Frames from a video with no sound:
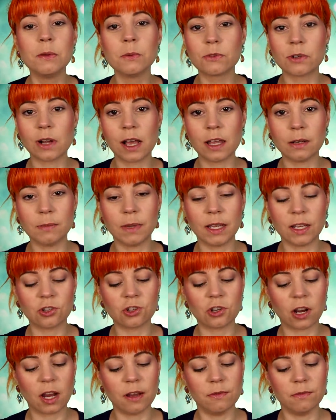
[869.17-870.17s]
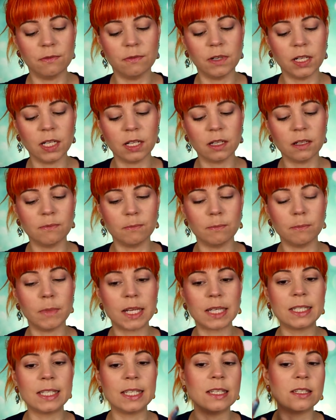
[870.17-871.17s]
Trying to make sure I really
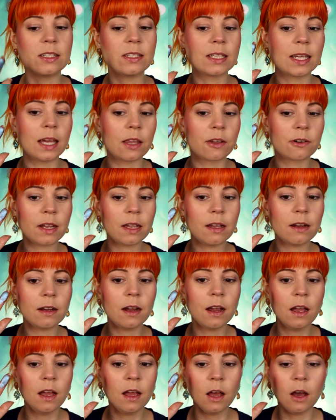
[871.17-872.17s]
mix these together here.